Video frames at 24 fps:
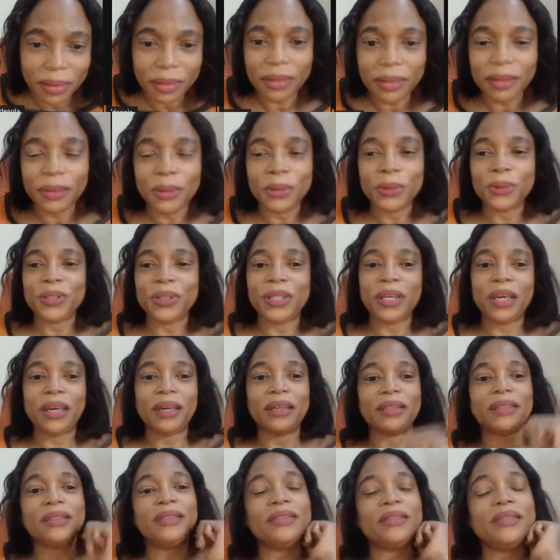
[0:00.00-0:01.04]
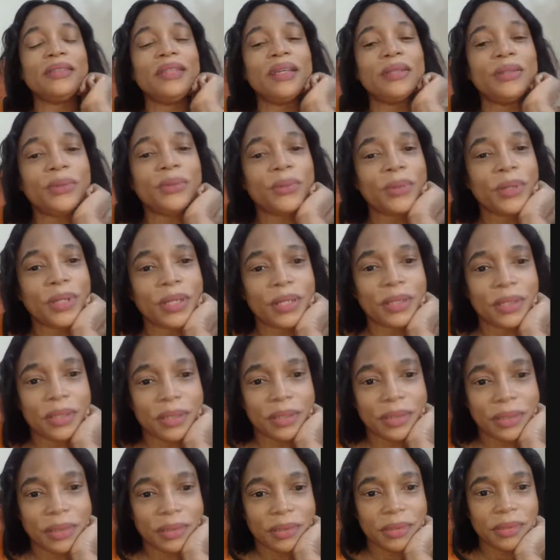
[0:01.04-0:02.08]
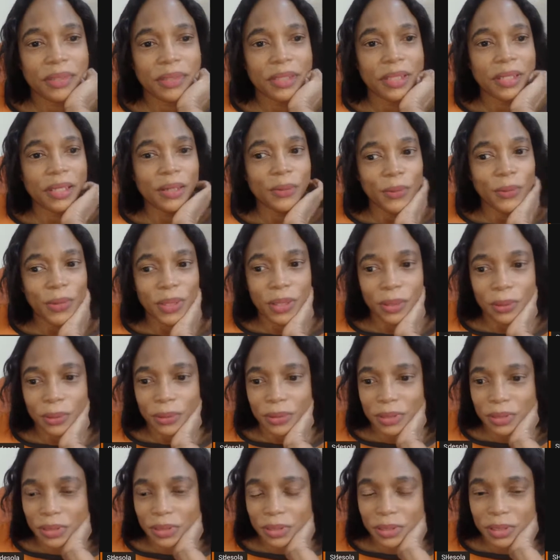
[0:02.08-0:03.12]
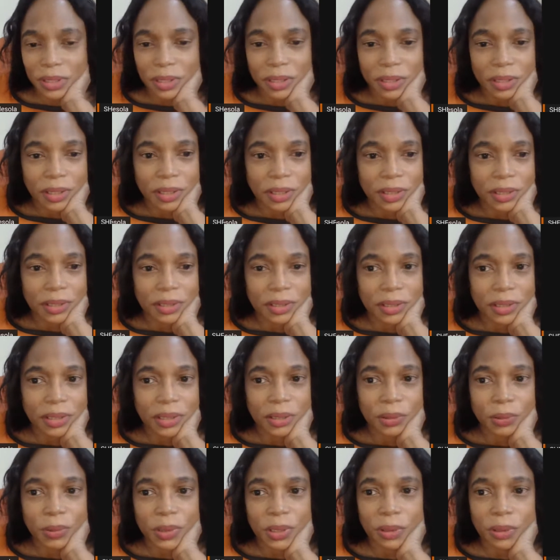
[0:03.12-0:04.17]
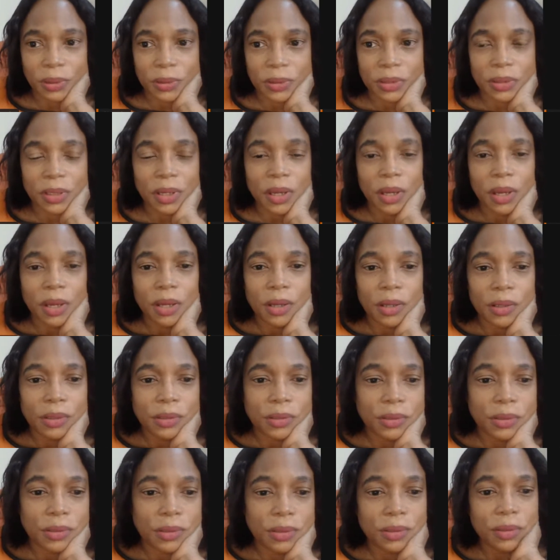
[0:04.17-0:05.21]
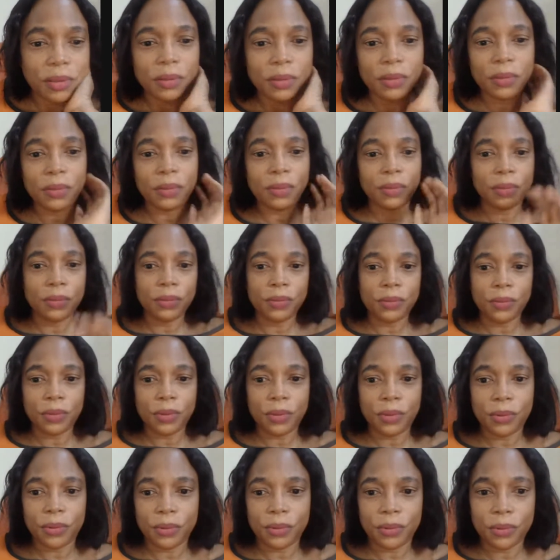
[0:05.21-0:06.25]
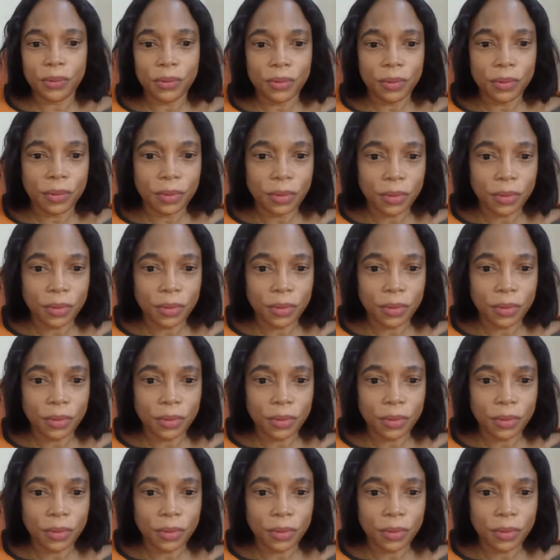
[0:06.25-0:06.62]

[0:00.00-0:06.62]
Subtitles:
Oh, yeah, his network is dealing with us. Dealing with us. Whoa.